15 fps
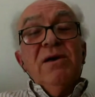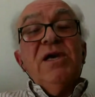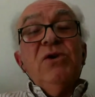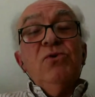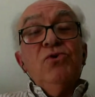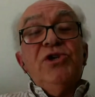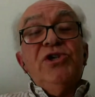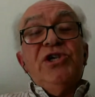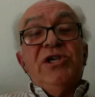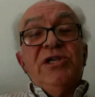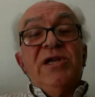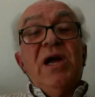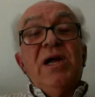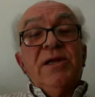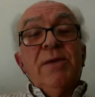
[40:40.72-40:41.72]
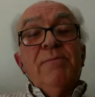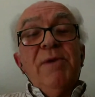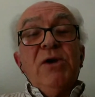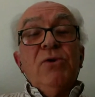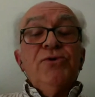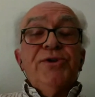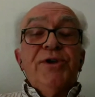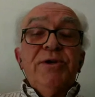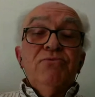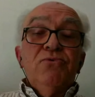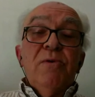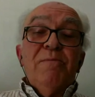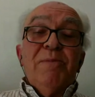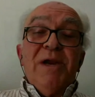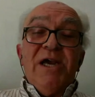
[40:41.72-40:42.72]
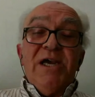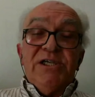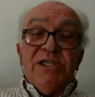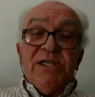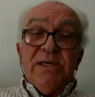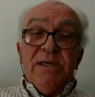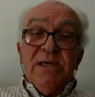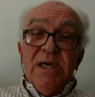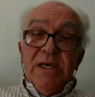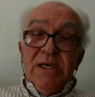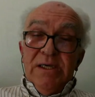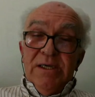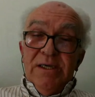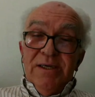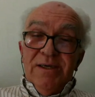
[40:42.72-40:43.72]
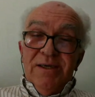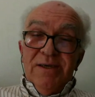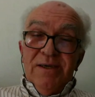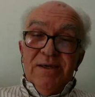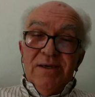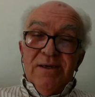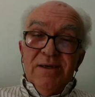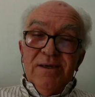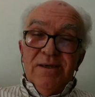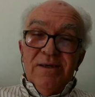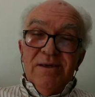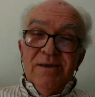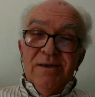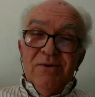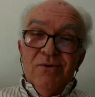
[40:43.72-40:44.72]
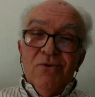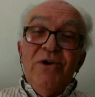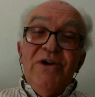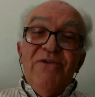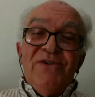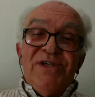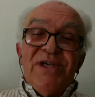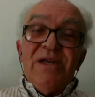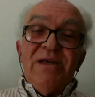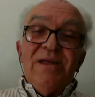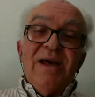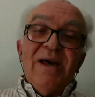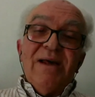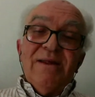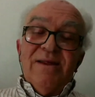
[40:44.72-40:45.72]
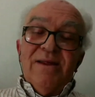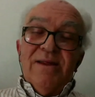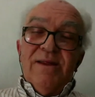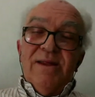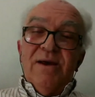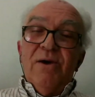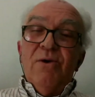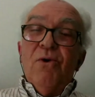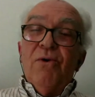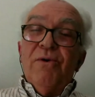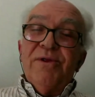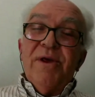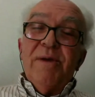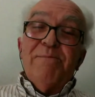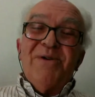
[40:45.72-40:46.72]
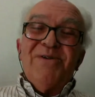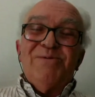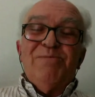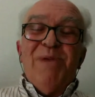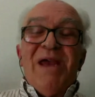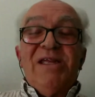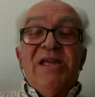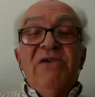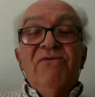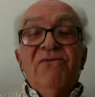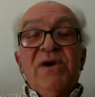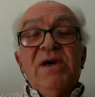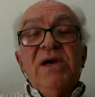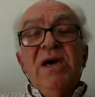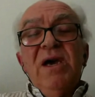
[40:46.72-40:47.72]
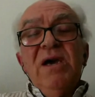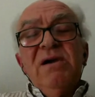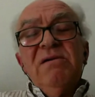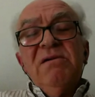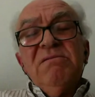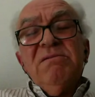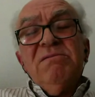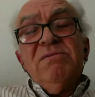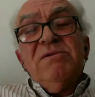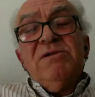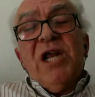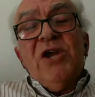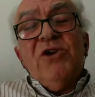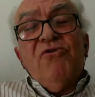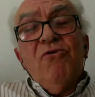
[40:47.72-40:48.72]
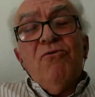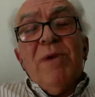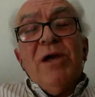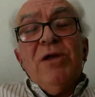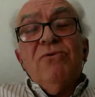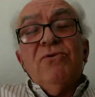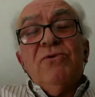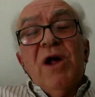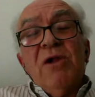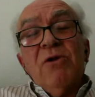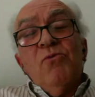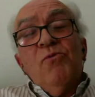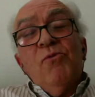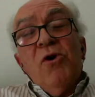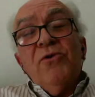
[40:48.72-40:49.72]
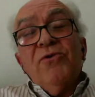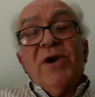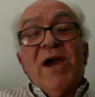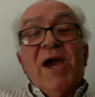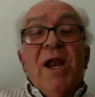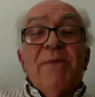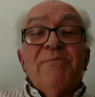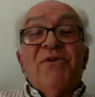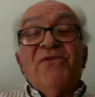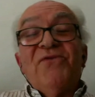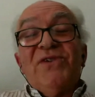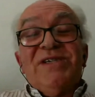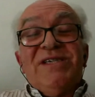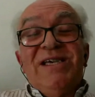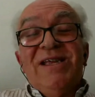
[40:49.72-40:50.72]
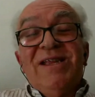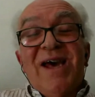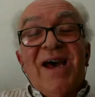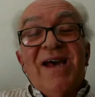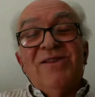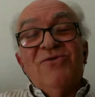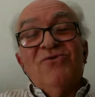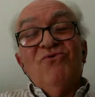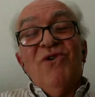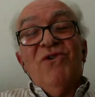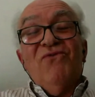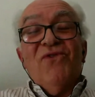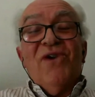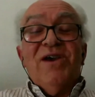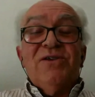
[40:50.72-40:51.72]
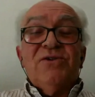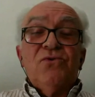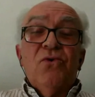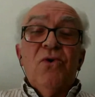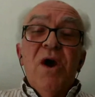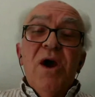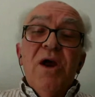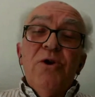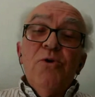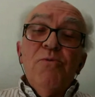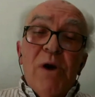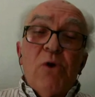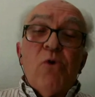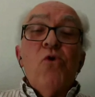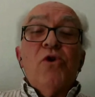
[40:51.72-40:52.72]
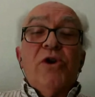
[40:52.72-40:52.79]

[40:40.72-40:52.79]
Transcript: rights for respect for those, that we have equal respect. And let's hope that we will have this universality, transforming that